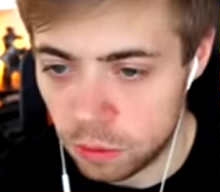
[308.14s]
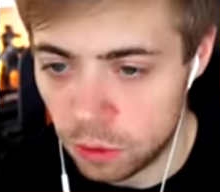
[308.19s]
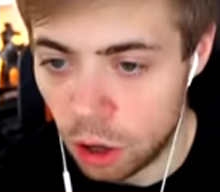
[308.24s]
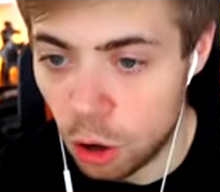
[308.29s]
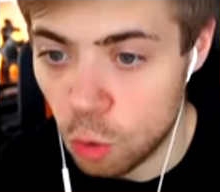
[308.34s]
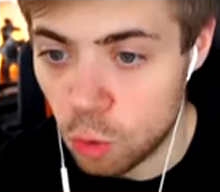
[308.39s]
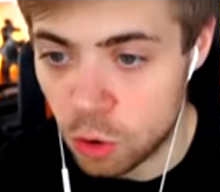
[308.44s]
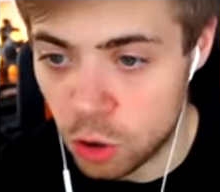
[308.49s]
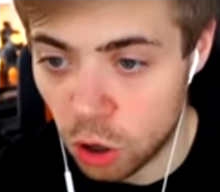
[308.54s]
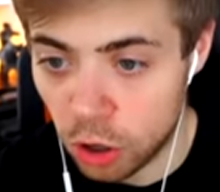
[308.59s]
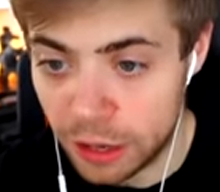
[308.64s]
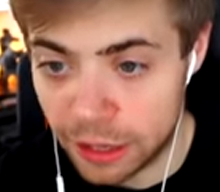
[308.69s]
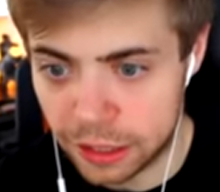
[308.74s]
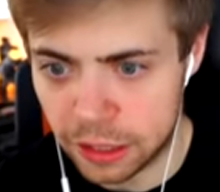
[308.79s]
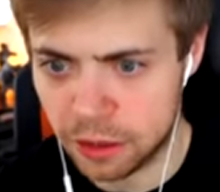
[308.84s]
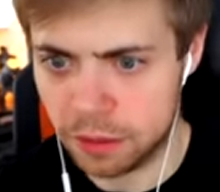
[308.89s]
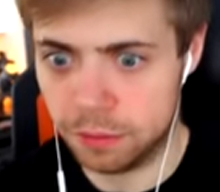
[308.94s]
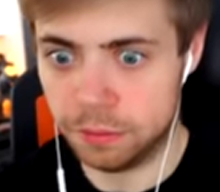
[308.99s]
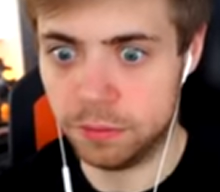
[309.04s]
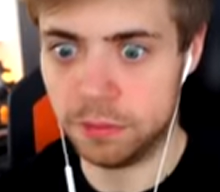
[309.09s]
Oh, God, it's
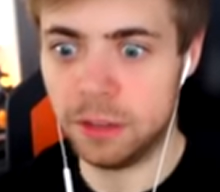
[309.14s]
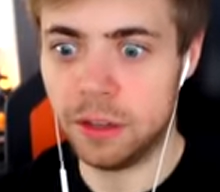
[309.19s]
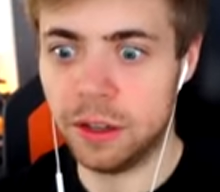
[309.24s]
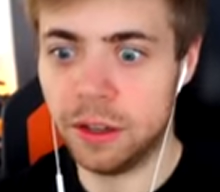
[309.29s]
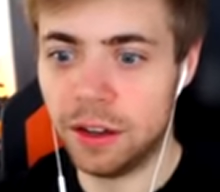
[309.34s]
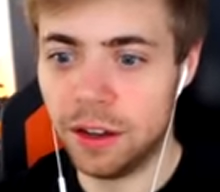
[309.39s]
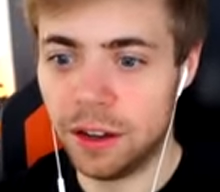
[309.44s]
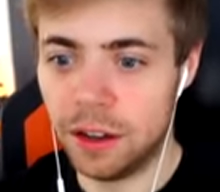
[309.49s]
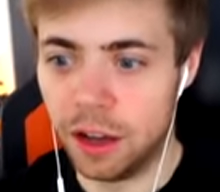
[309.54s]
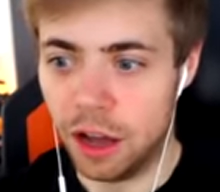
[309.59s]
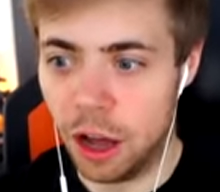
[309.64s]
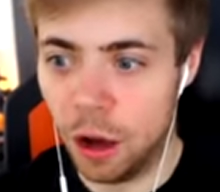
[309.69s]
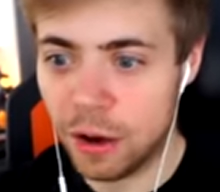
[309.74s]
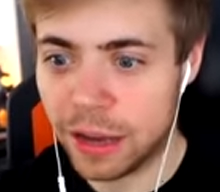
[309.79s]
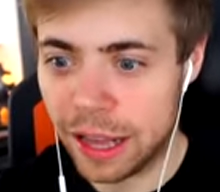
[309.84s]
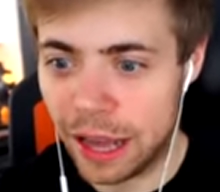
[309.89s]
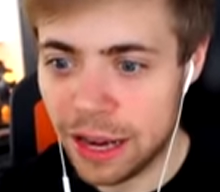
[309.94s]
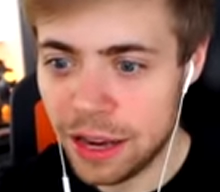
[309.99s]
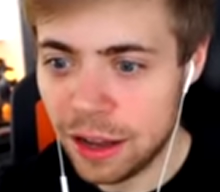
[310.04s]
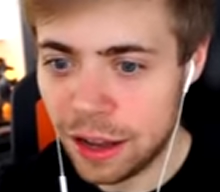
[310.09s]
like...
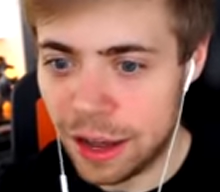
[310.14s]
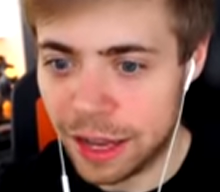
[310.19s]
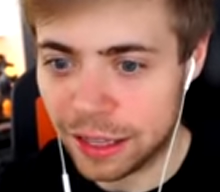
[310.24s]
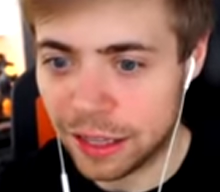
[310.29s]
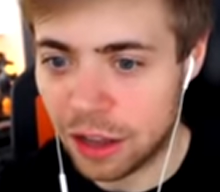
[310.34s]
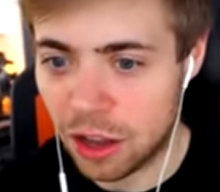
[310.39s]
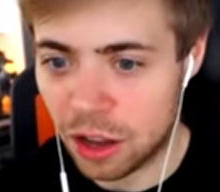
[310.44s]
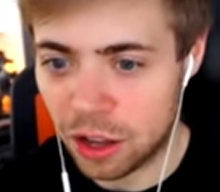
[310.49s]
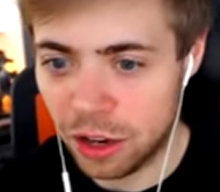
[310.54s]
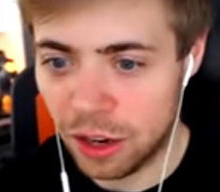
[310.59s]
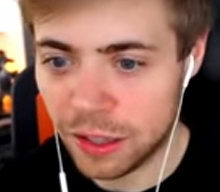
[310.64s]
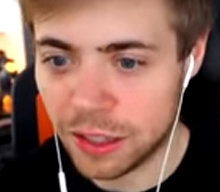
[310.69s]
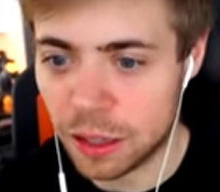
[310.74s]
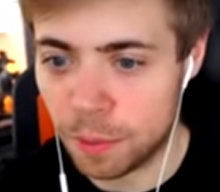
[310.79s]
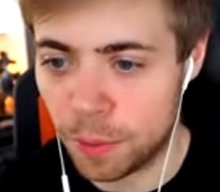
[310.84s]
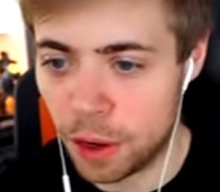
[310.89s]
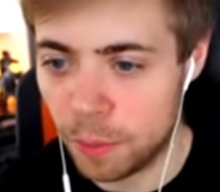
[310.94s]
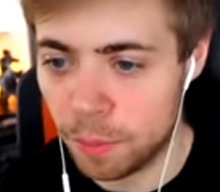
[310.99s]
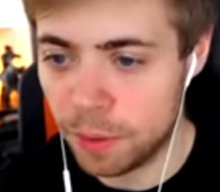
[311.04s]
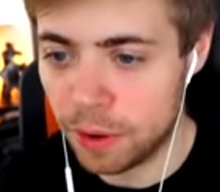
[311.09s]
Okay, it's like a cluster
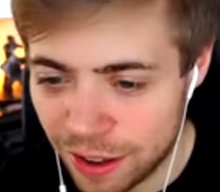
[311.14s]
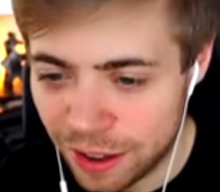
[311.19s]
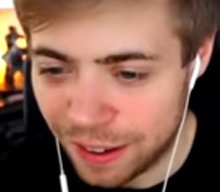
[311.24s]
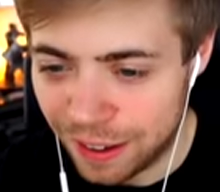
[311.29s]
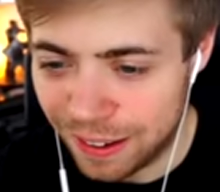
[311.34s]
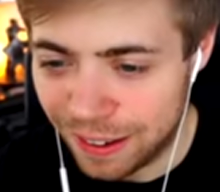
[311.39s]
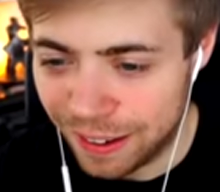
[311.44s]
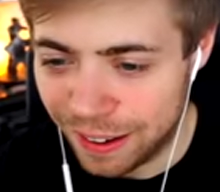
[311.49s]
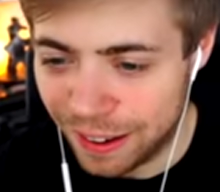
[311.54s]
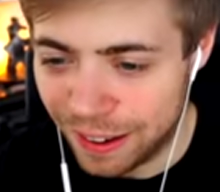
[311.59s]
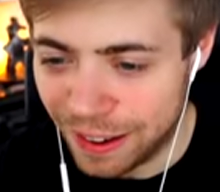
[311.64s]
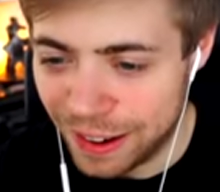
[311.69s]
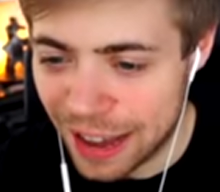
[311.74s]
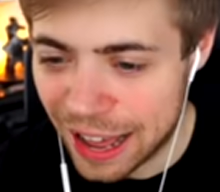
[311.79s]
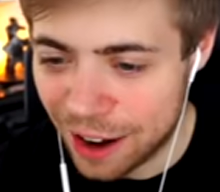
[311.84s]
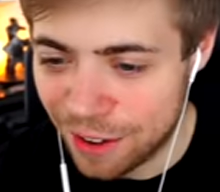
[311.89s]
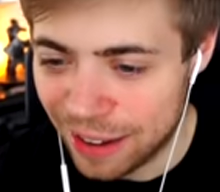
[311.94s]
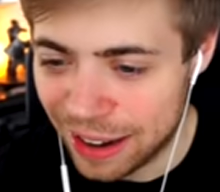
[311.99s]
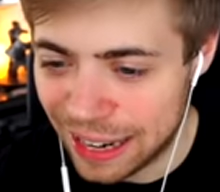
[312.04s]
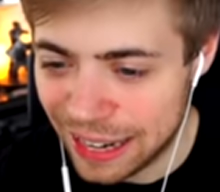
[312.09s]
bomb. Oh
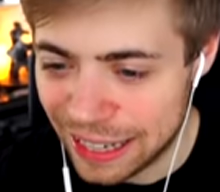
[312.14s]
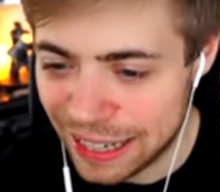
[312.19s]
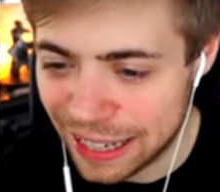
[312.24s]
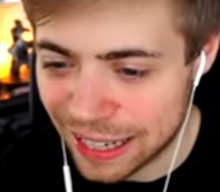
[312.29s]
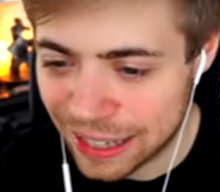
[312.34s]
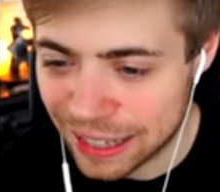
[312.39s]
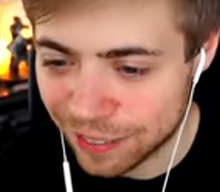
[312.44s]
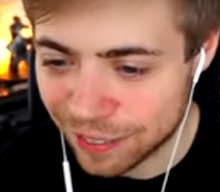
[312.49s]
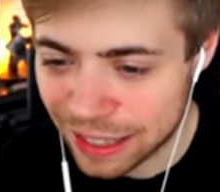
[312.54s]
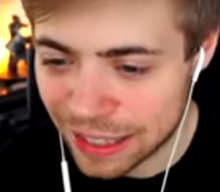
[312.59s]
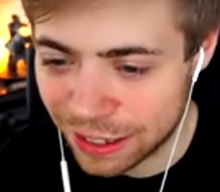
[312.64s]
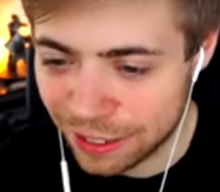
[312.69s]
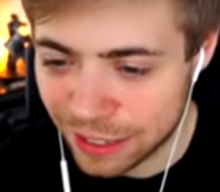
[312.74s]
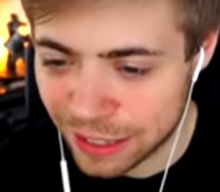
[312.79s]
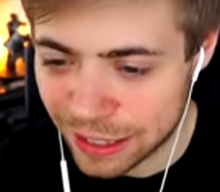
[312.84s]
no, elites, I'm so